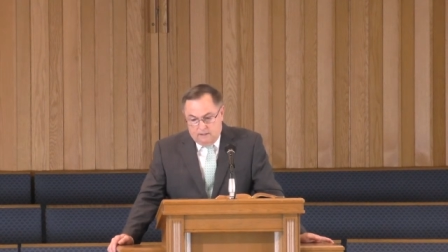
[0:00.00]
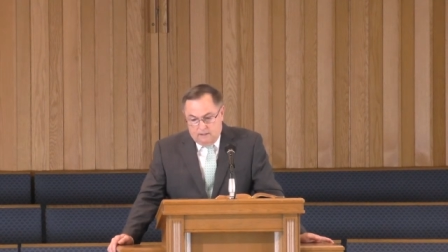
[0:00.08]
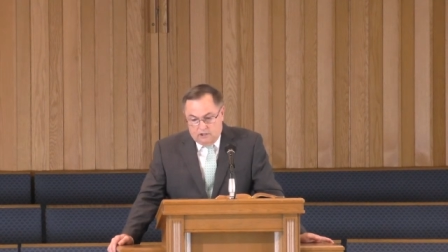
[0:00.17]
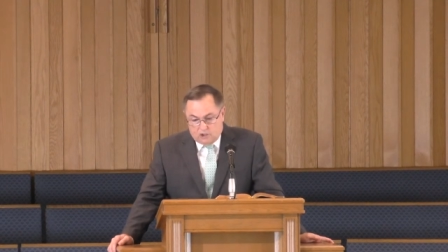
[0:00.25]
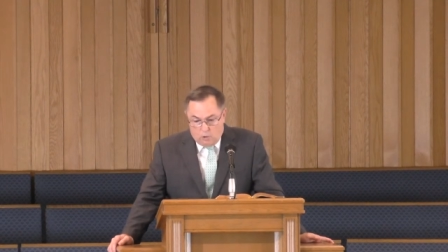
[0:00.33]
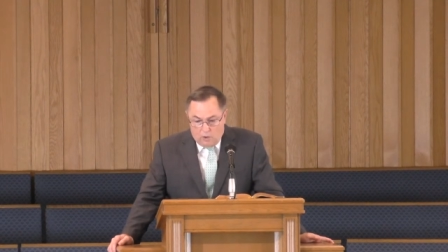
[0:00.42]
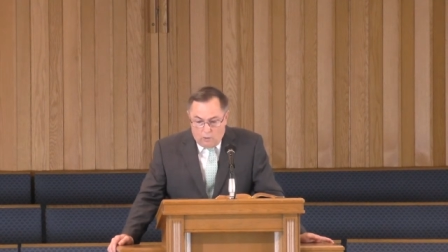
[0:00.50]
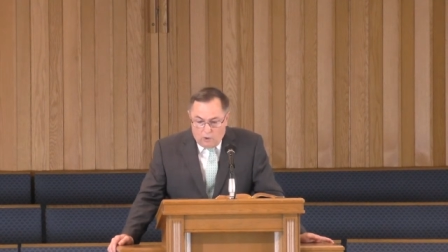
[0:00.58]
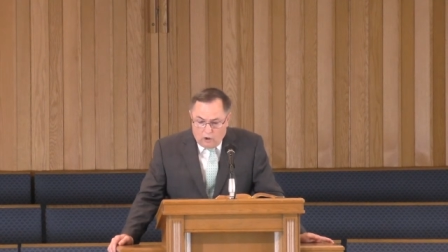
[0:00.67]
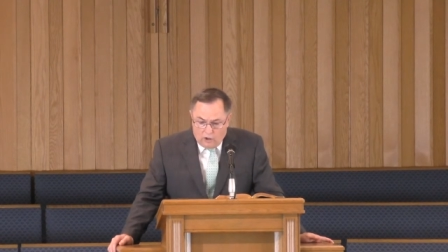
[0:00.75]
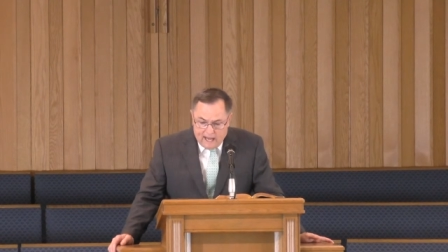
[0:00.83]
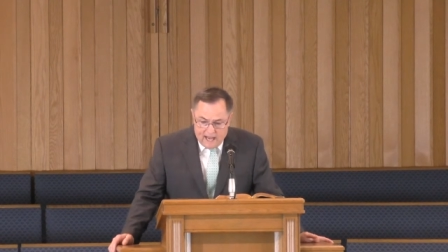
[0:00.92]
And so, what I want to
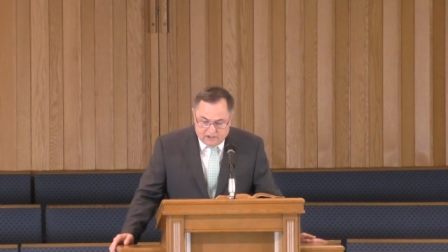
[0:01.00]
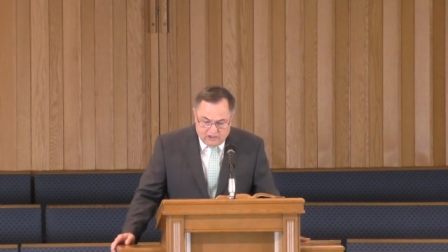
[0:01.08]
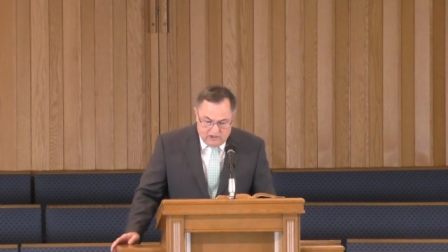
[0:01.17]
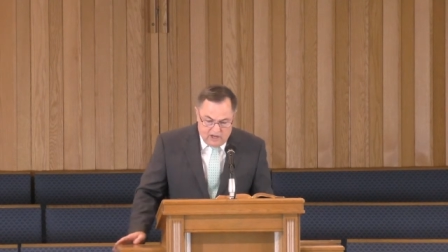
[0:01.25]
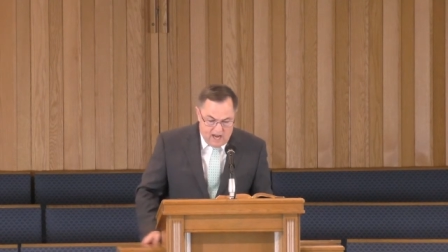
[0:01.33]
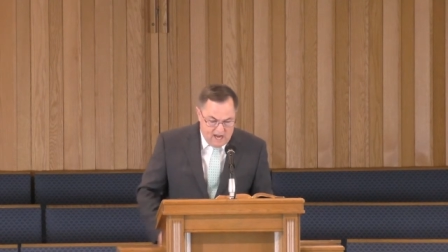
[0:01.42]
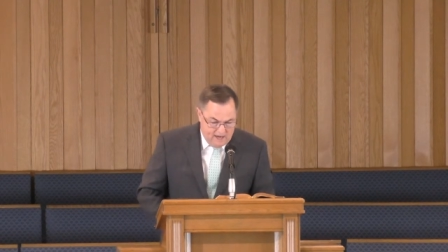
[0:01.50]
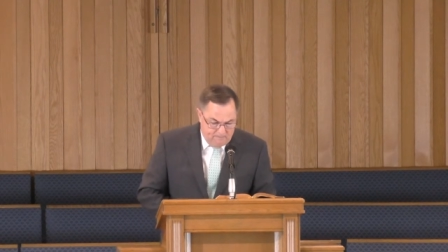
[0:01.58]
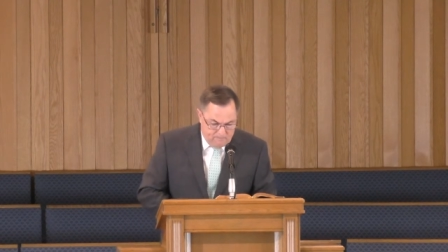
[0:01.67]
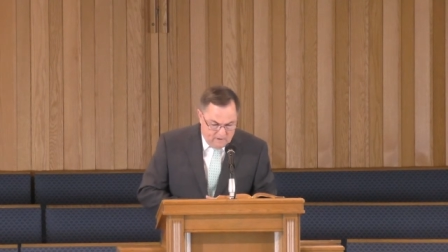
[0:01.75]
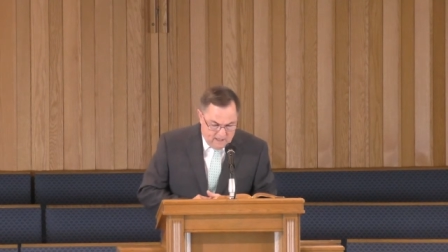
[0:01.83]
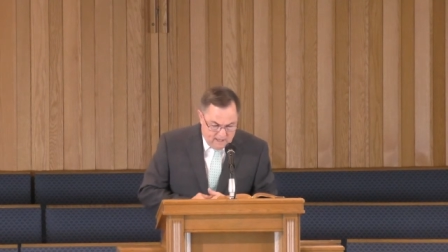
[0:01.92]
look at
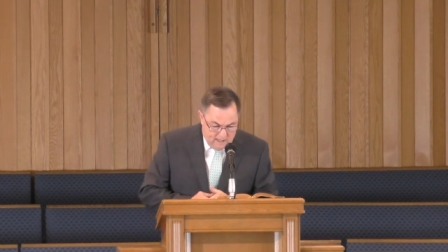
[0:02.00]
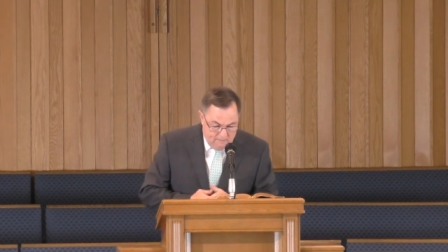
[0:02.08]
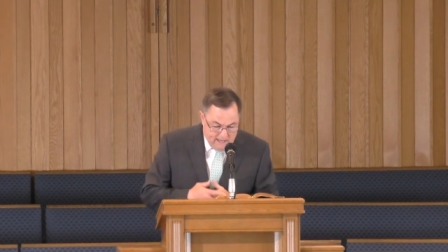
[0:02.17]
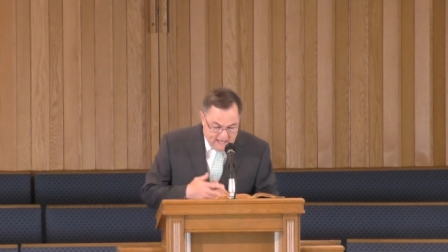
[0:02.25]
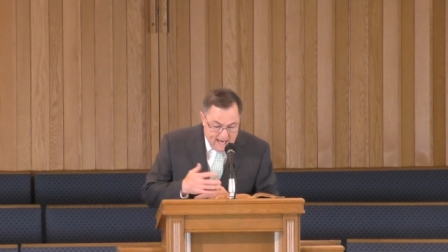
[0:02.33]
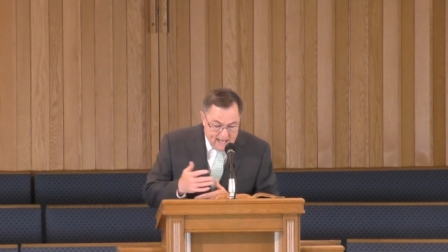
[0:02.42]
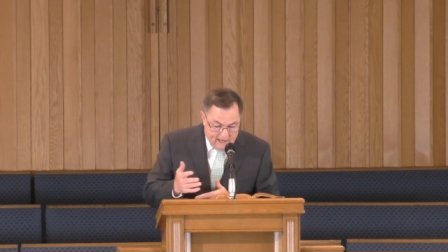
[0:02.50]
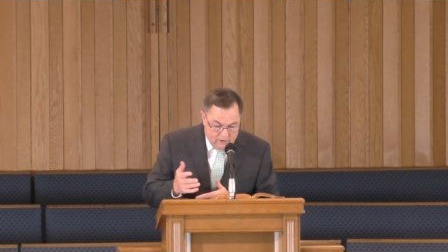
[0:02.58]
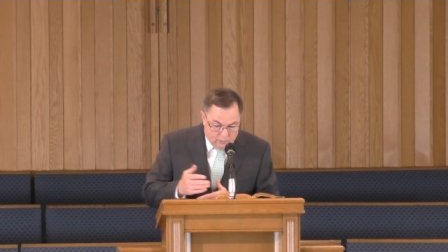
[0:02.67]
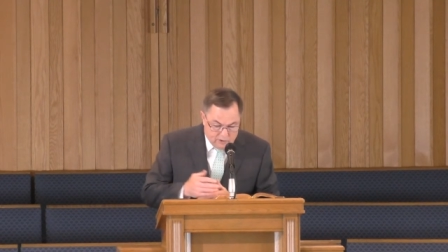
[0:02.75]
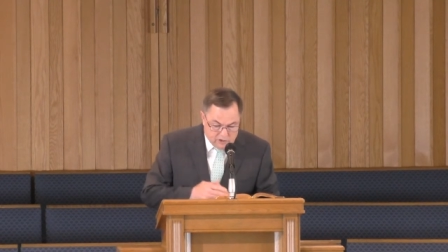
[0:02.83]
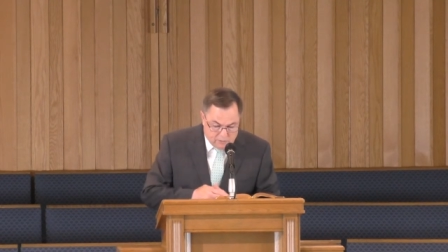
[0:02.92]
today and begin in the
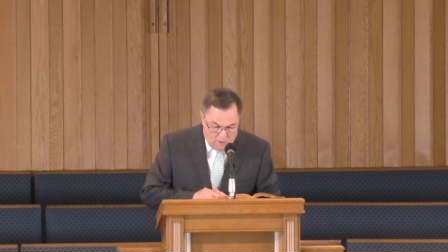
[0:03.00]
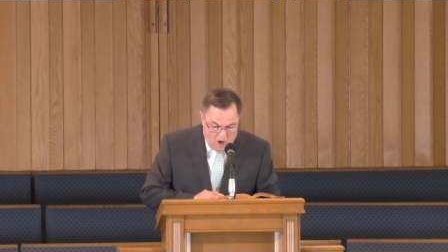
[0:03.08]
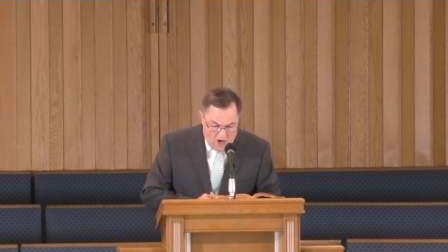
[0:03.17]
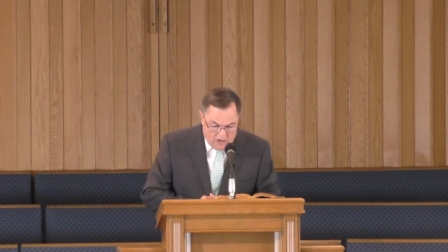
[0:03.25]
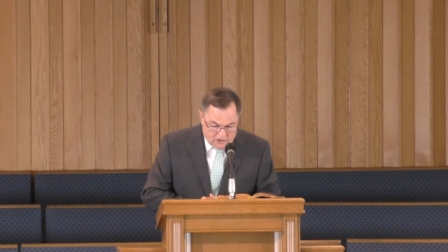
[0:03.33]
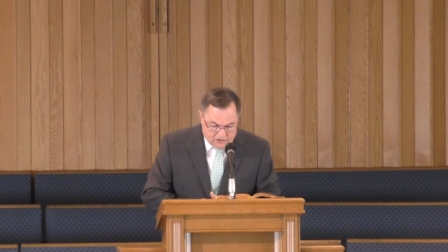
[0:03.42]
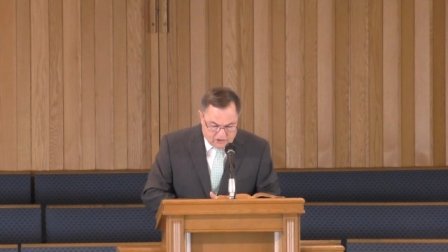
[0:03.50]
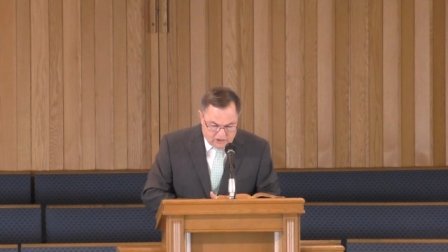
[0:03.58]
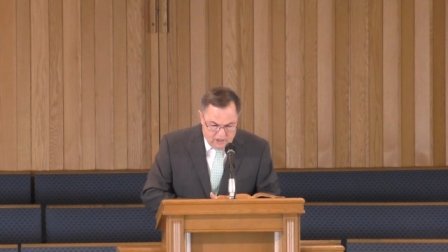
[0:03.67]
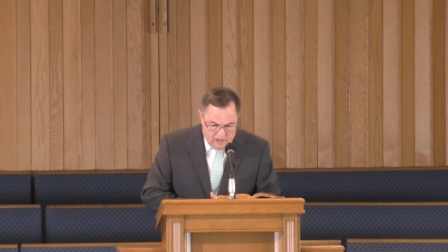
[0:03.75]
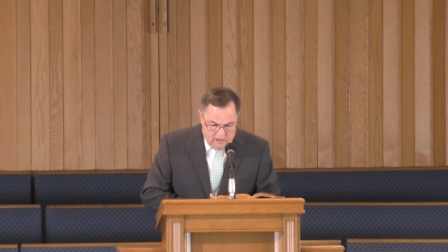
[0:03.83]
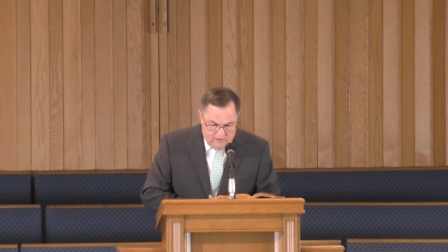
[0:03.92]
response
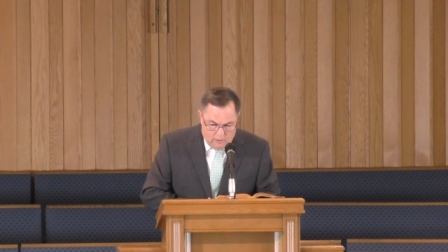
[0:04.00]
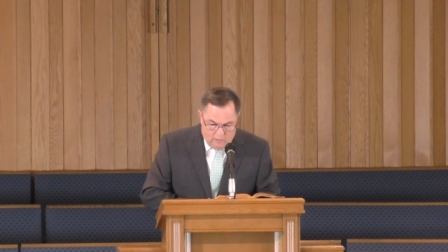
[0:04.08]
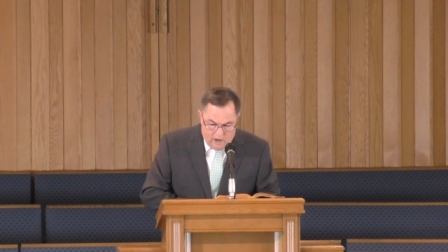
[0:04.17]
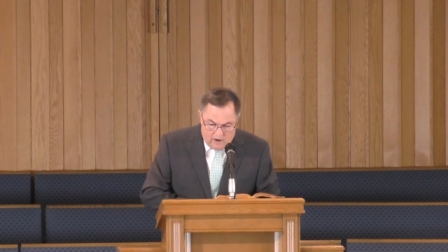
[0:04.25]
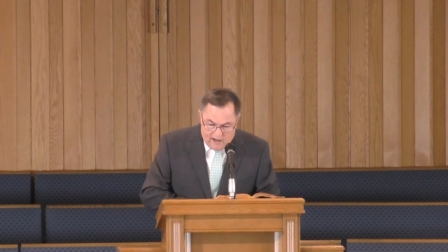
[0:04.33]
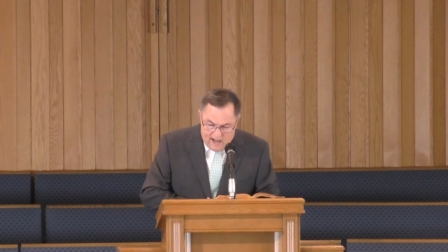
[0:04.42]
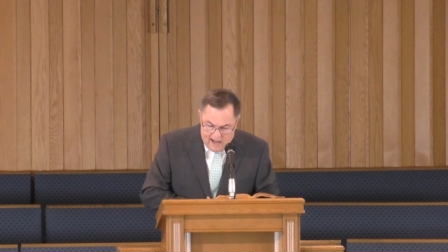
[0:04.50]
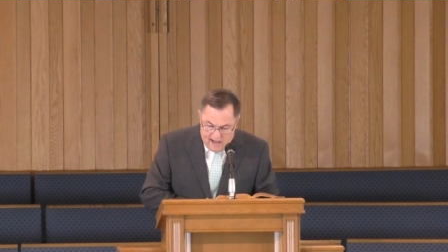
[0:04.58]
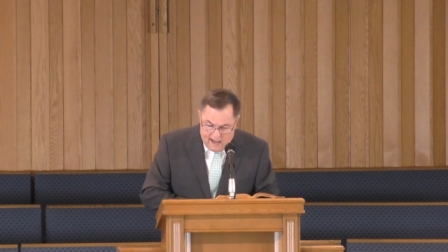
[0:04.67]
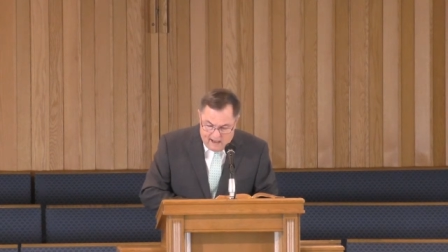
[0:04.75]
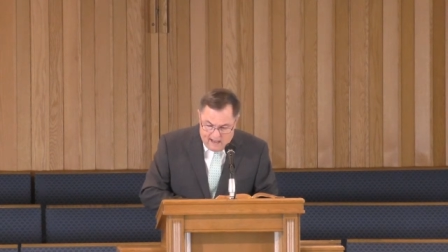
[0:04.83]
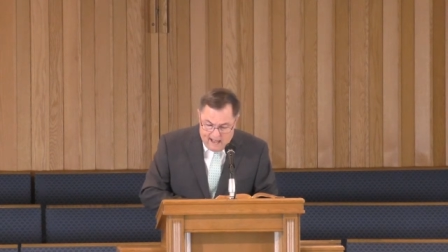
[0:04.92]
that we are to, ha-